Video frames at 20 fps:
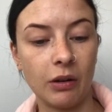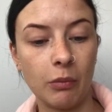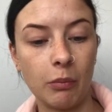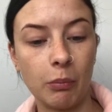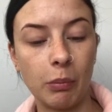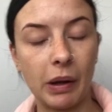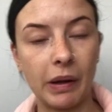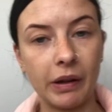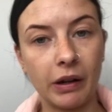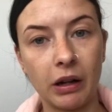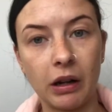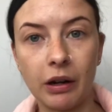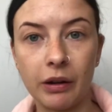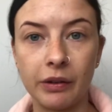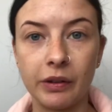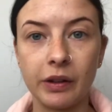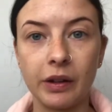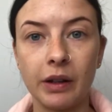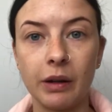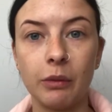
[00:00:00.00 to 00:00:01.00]
by the
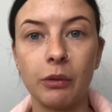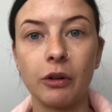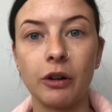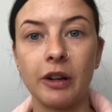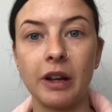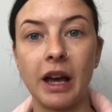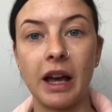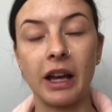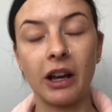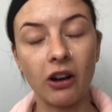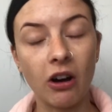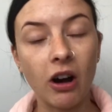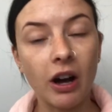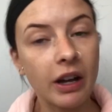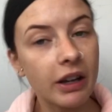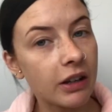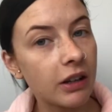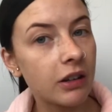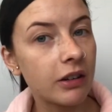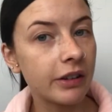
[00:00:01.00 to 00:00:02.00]
clothes that they wore now, it
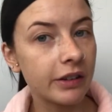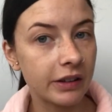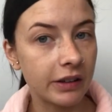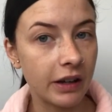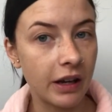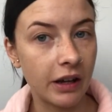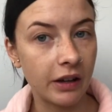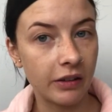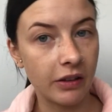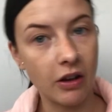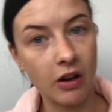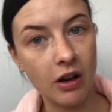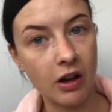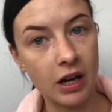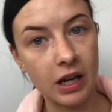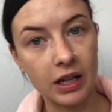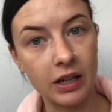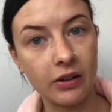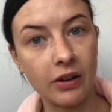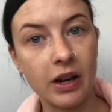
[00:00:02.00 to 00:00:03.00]
kind of looks like the
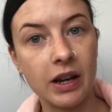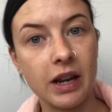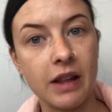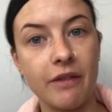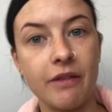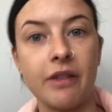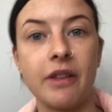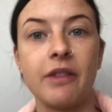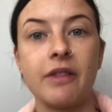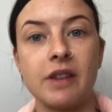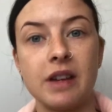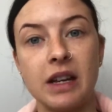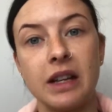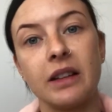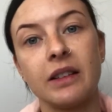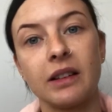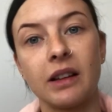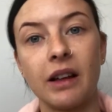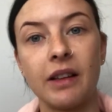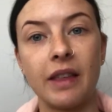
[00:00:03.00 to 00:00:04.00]
early
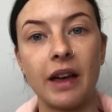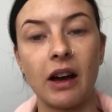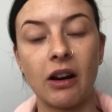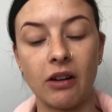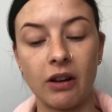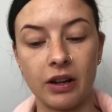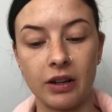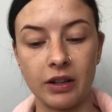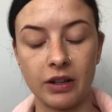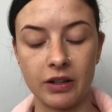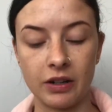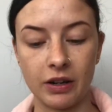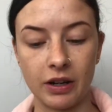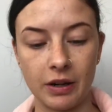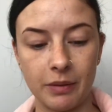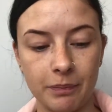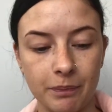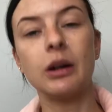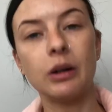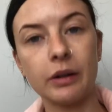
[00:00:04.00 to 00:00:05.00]
1950s, like that kind of
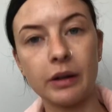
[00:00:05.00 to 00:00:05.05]
time.